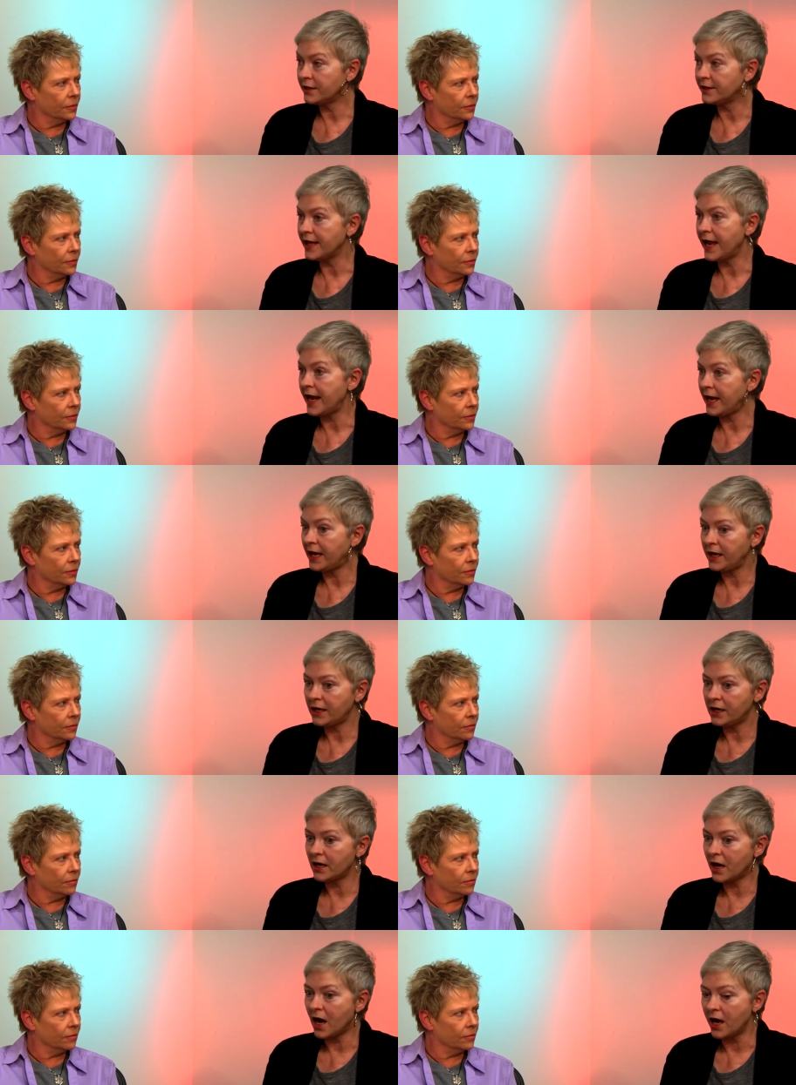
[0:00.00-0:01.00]
Speaker 1: they
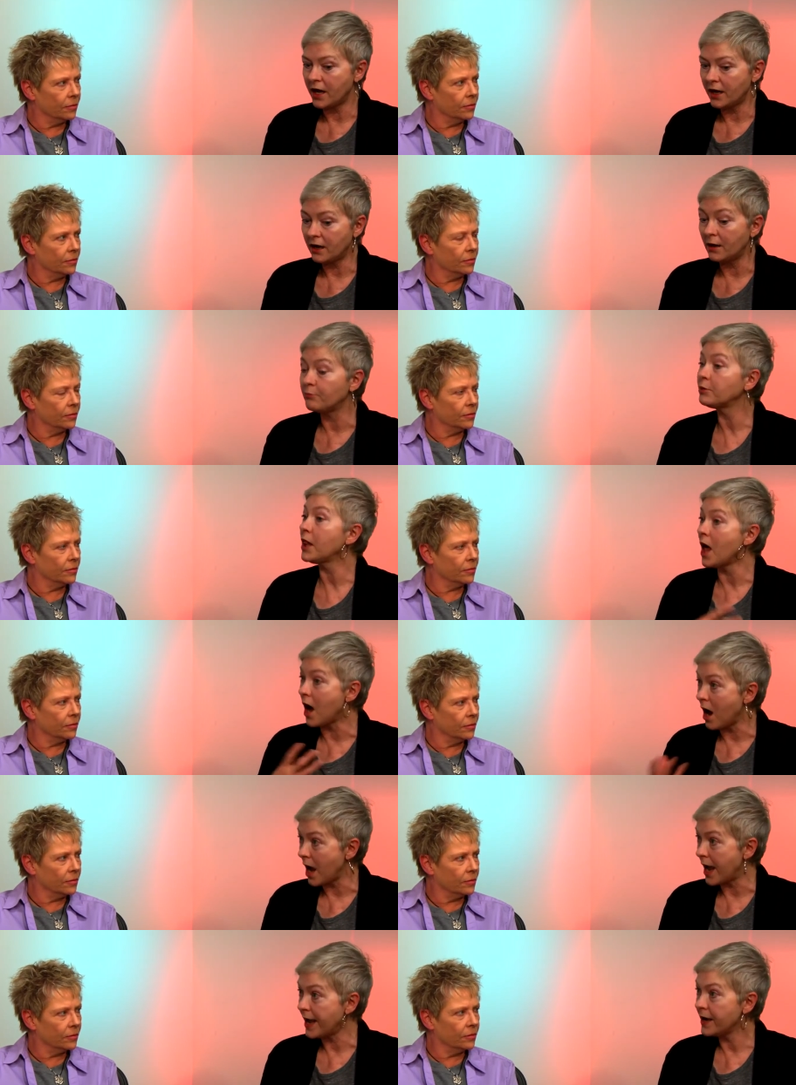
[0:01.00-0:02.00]
uh,
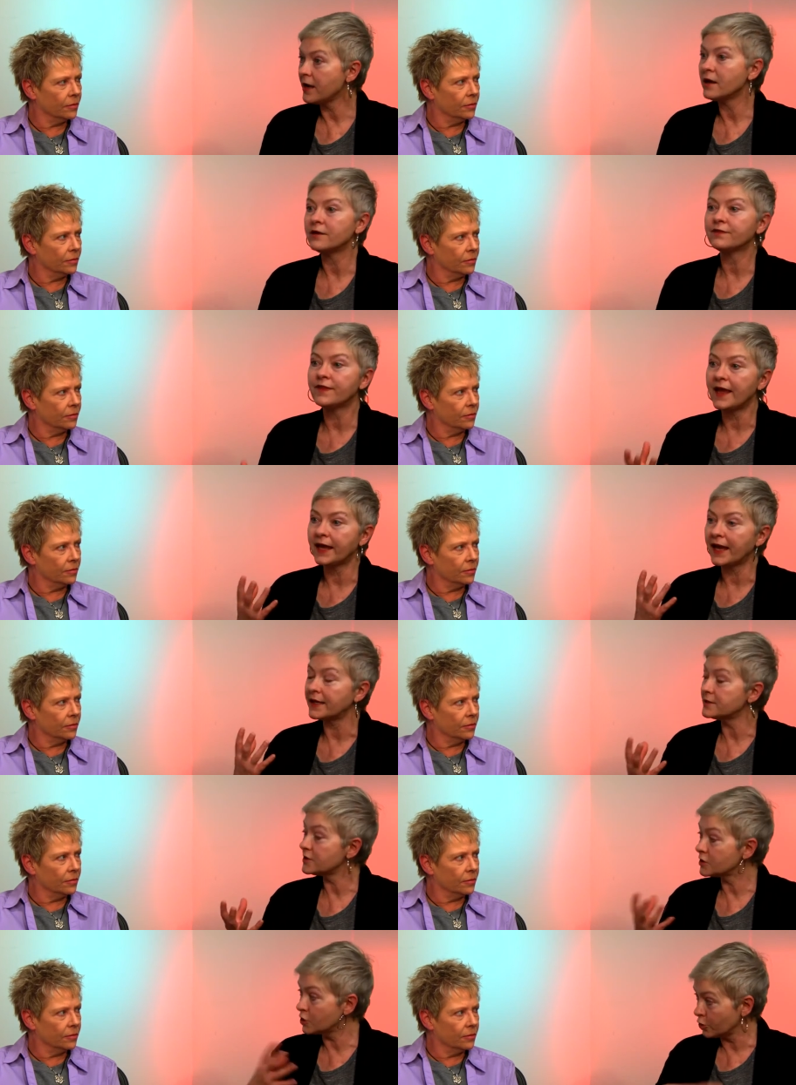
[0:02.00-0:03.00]
apply, they get
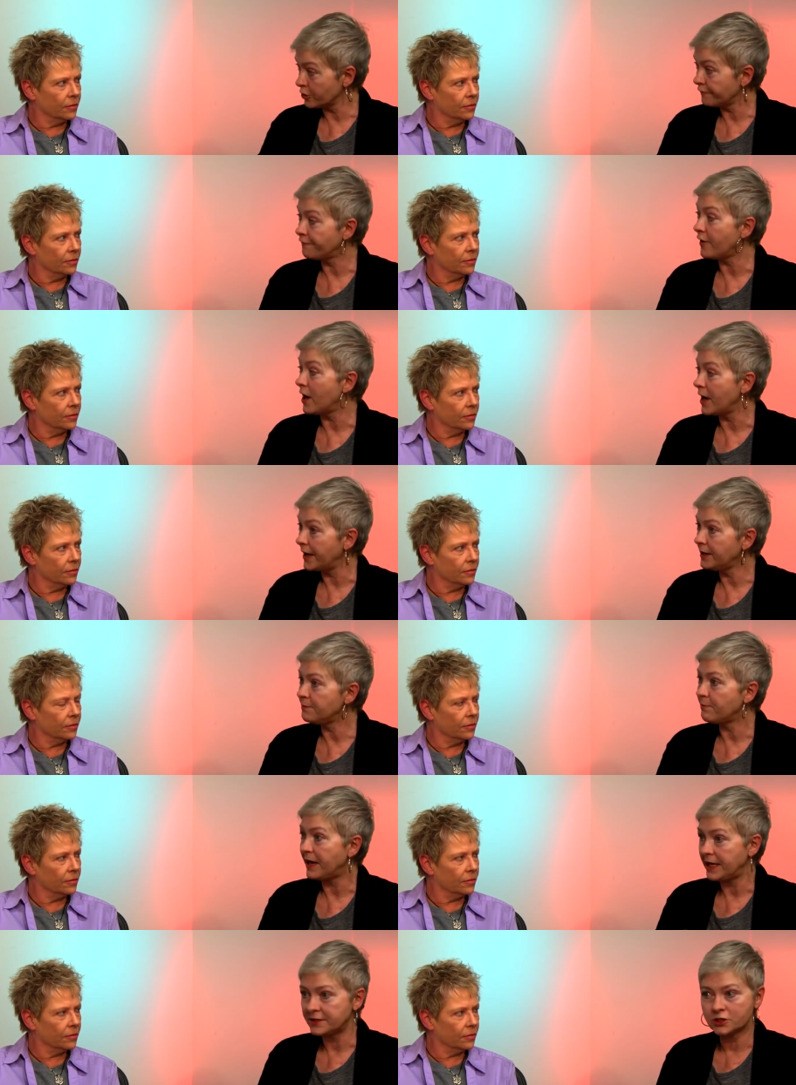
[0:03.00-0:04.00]
certified
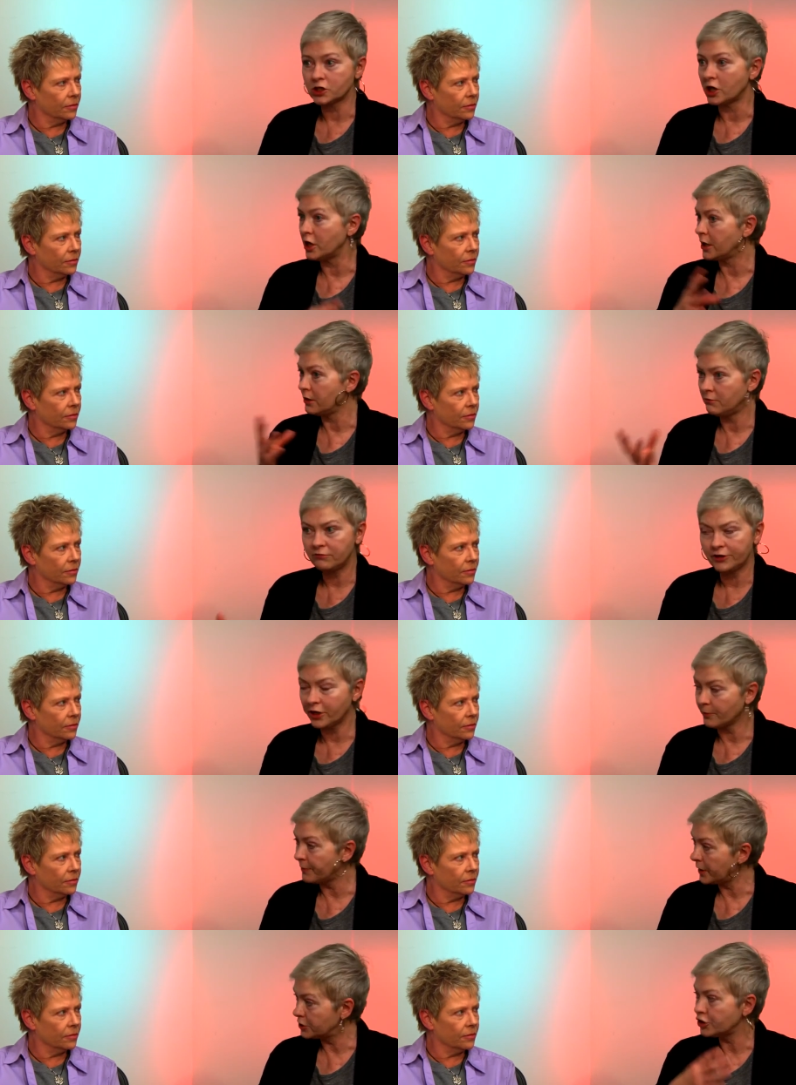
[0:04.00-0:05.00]
based on their
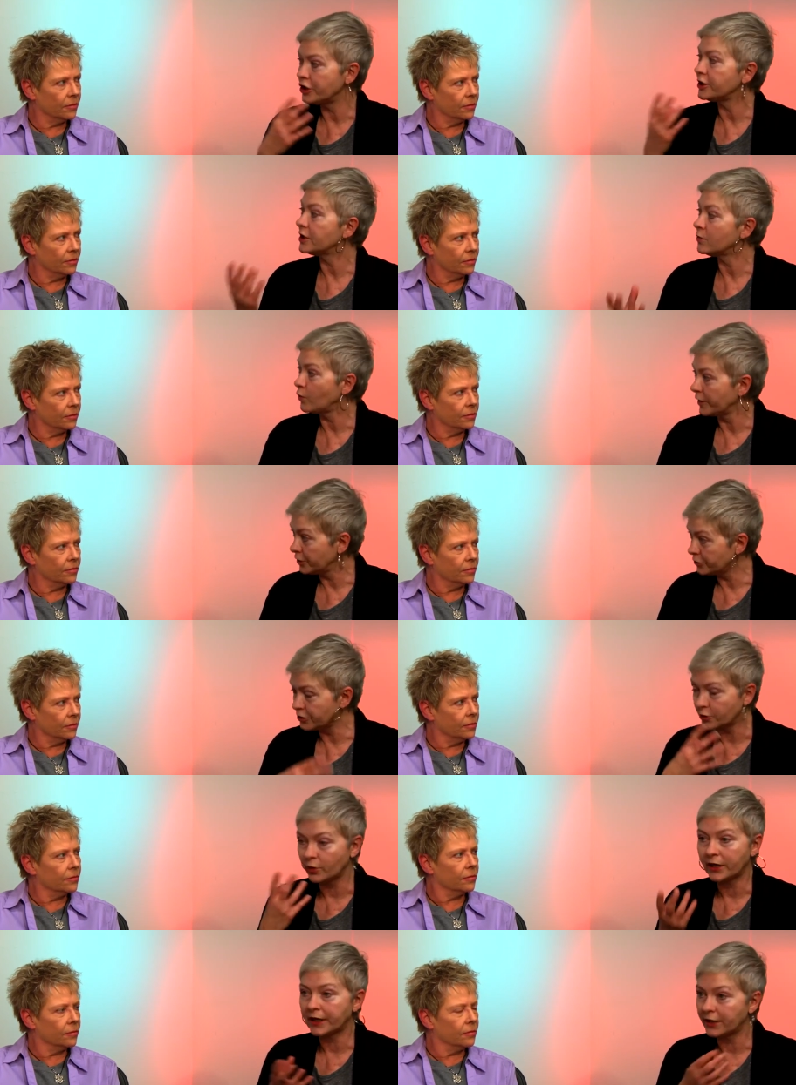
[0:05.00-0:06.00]
budget and what they're
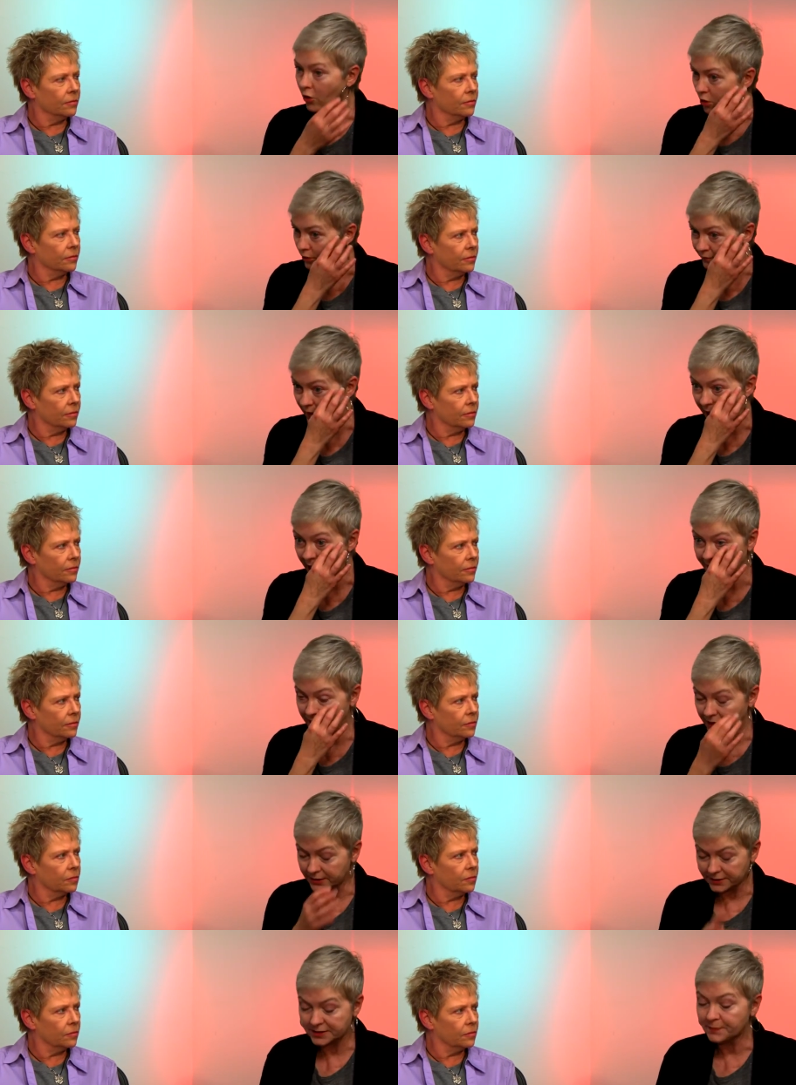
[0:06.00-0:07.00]
doing and all of that, the
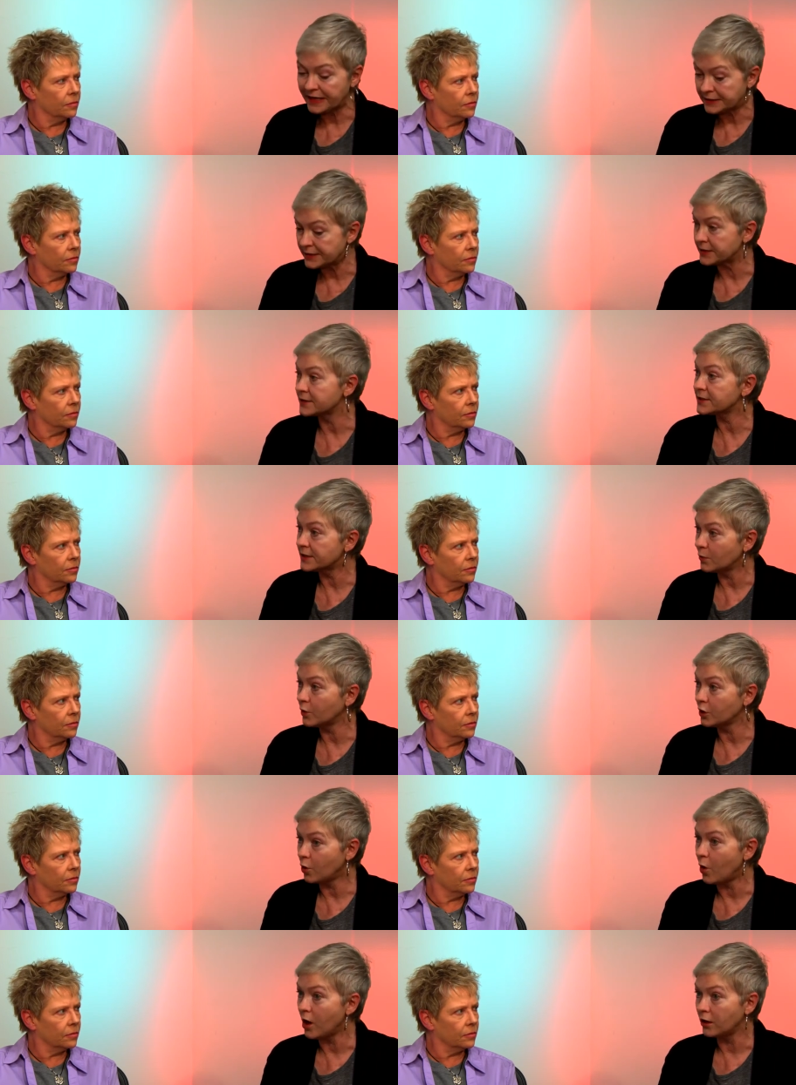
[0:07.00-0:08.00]
expenses that would
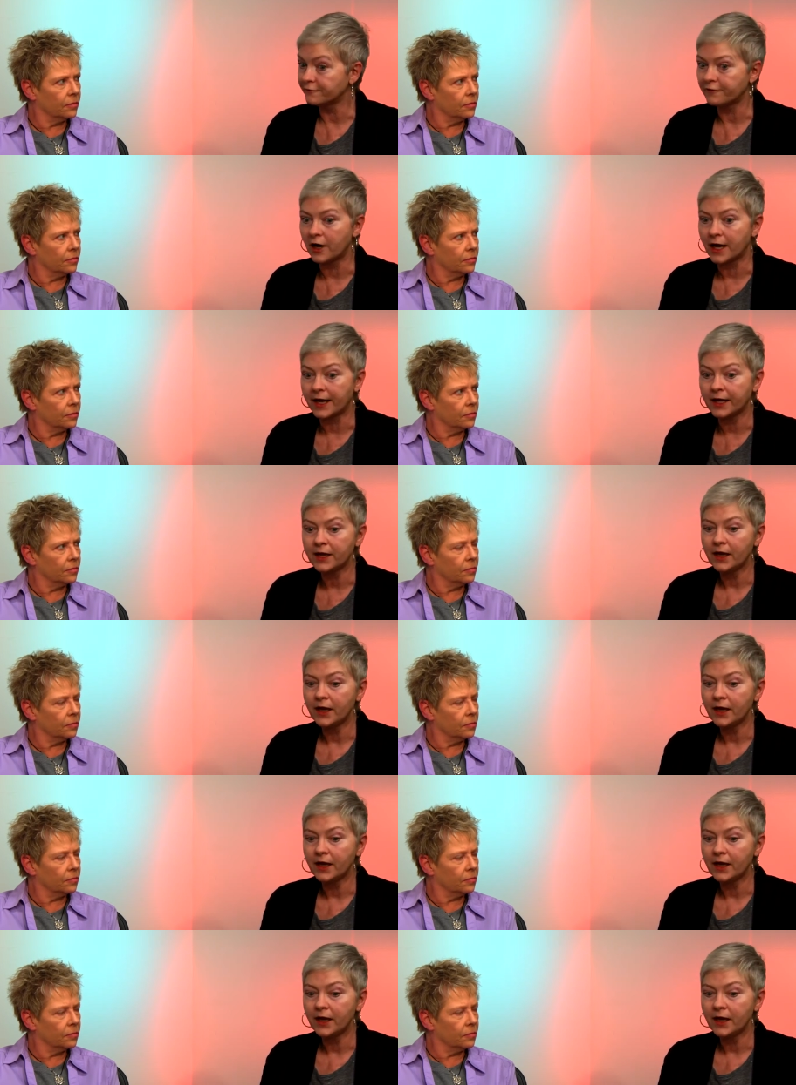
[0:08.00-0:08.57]
qualify.